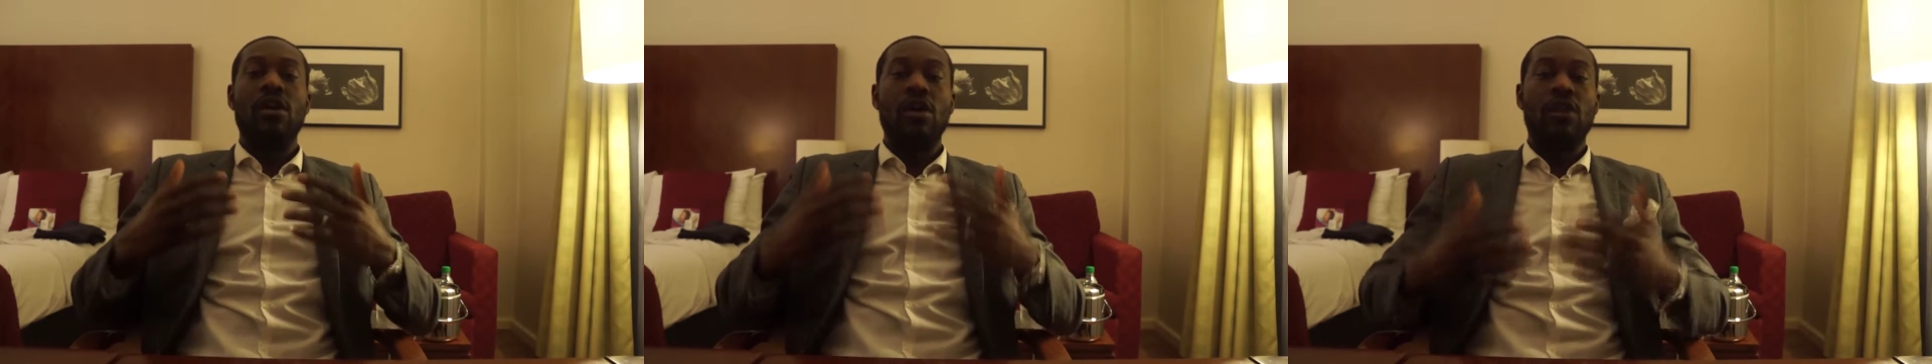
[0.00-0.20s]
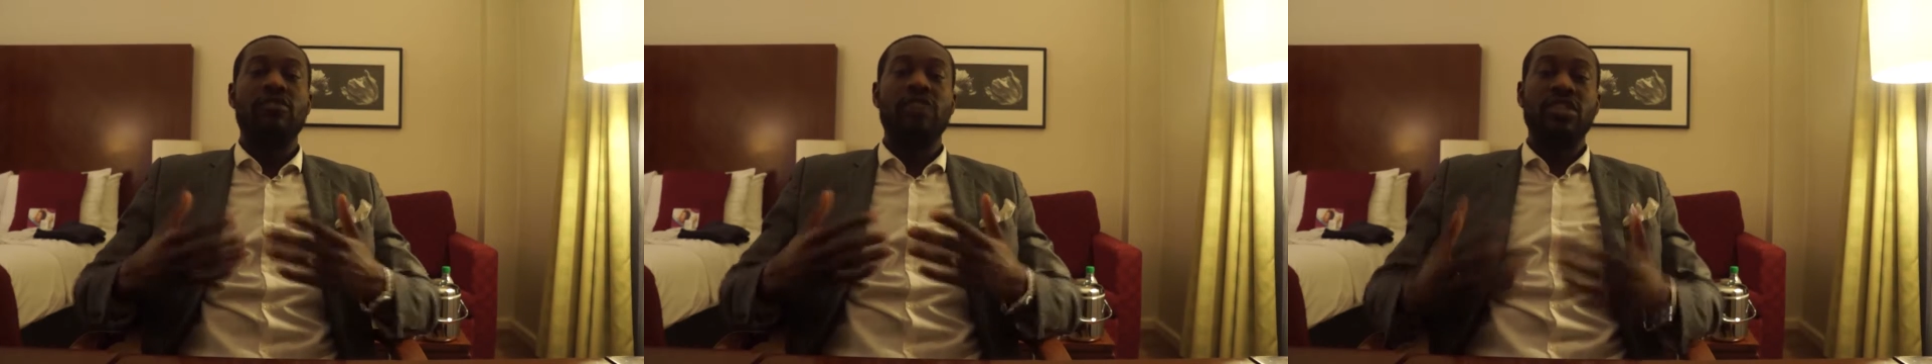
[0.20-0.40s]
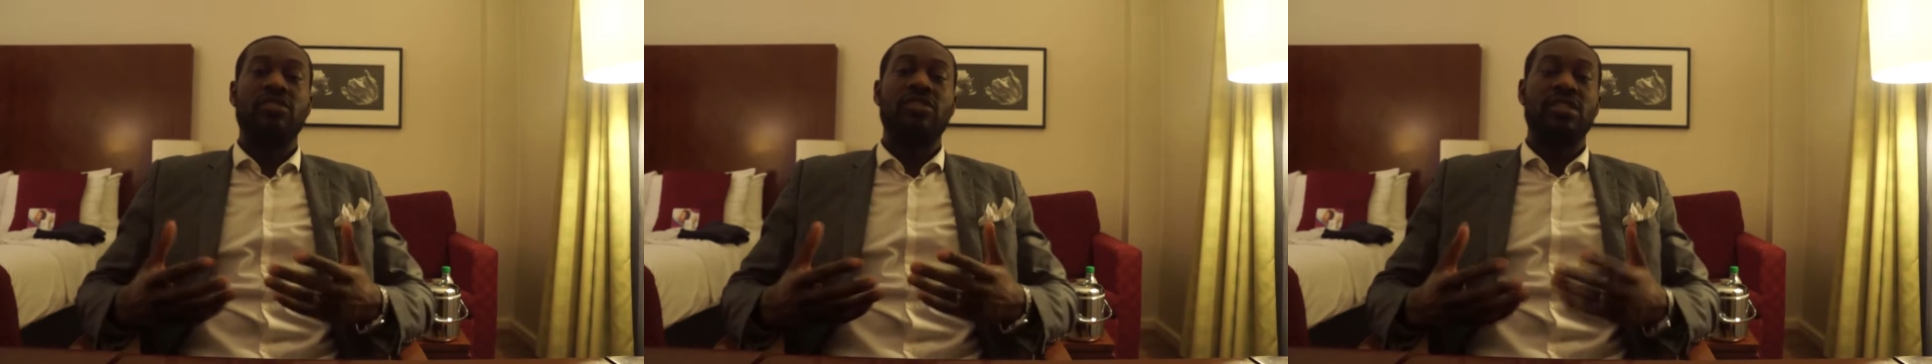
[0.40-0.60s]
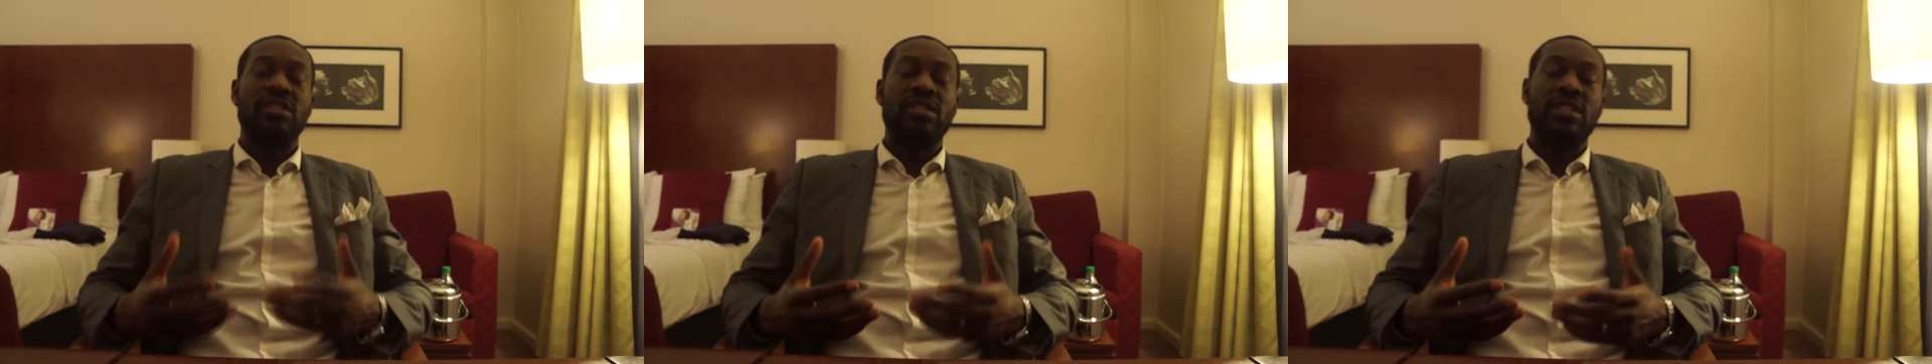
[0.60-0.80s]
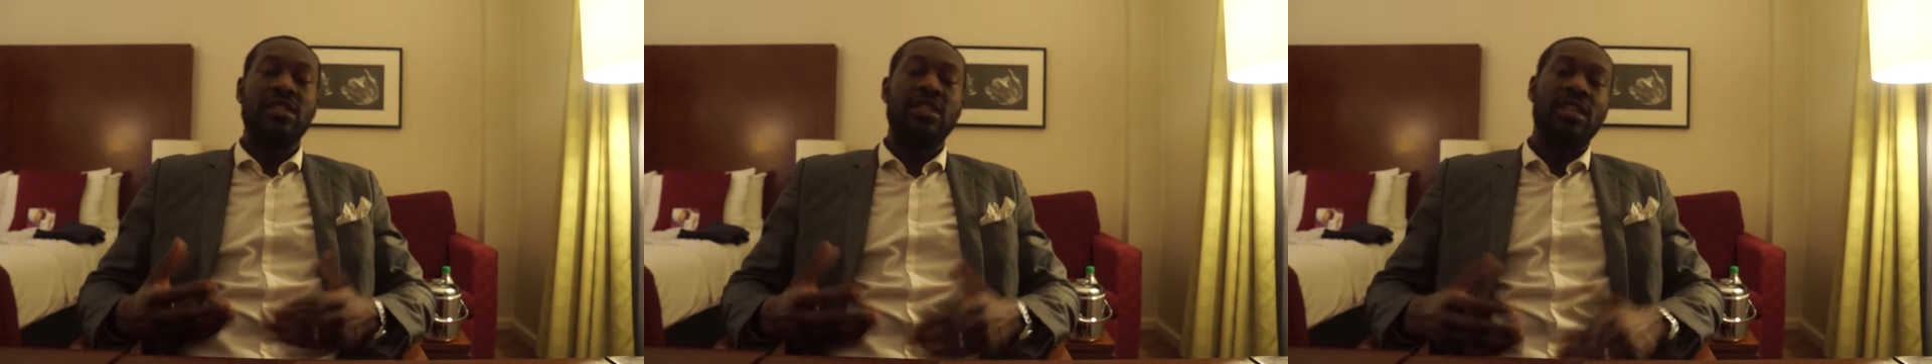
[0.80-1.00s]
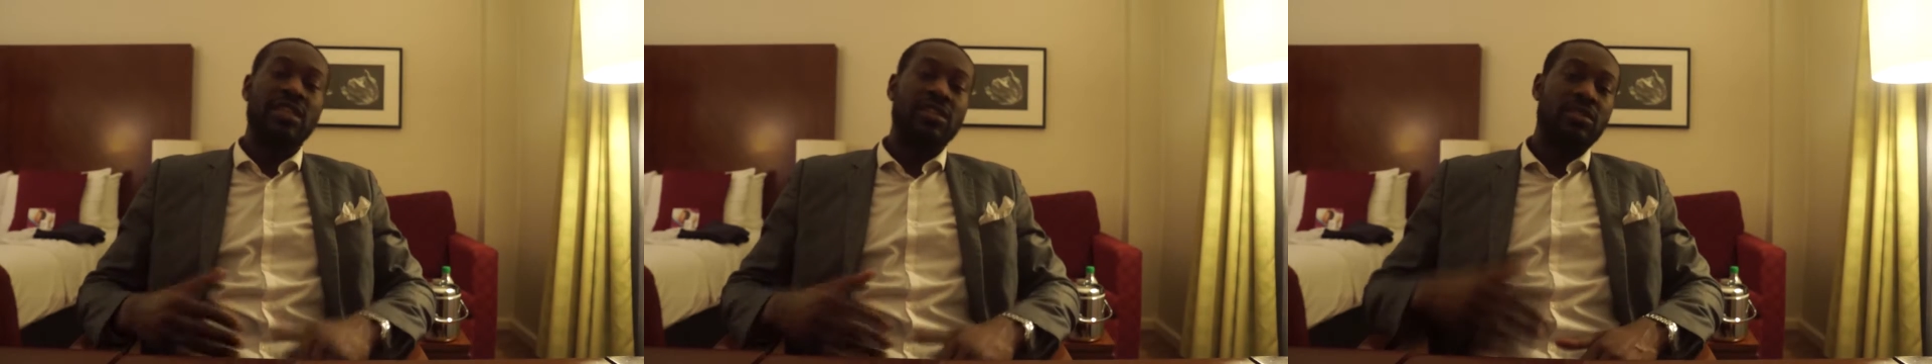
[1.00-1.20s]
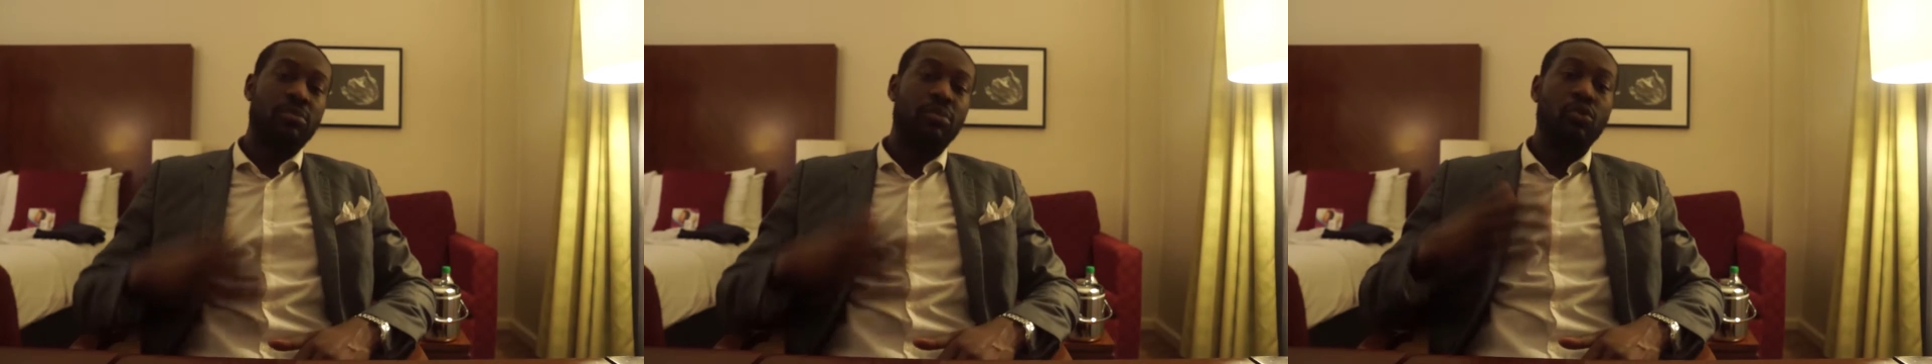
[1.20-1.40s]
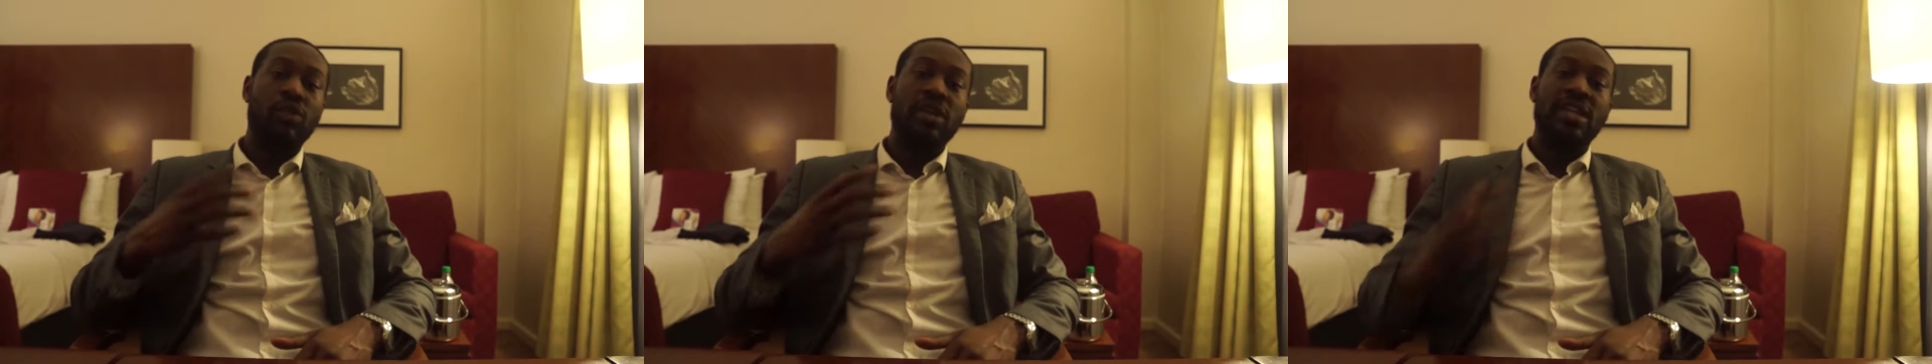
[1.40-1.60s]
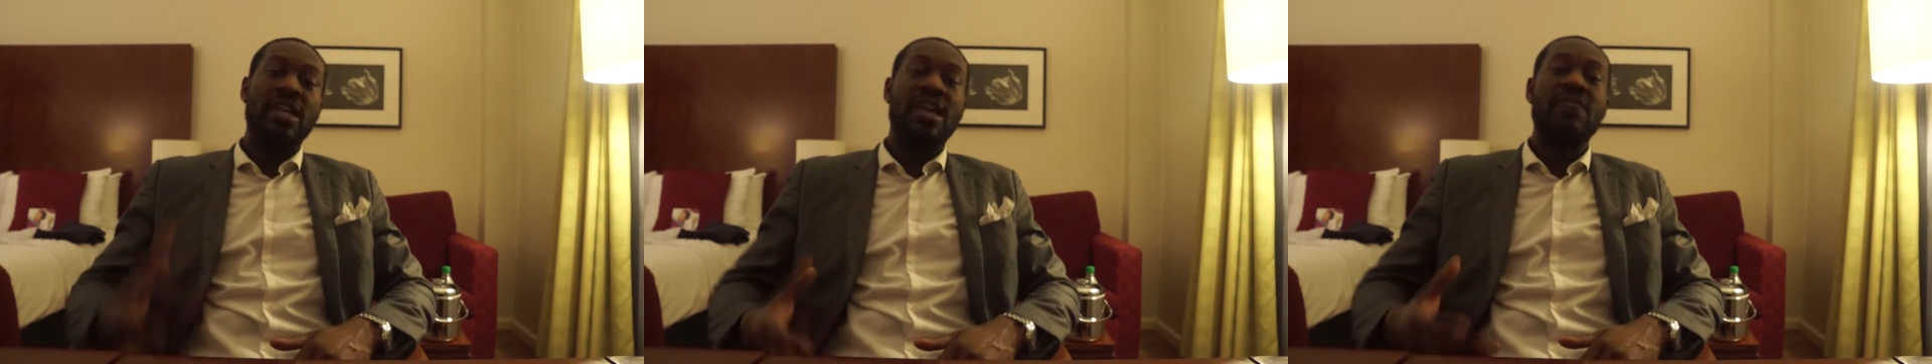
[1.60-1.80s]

are interested in supporting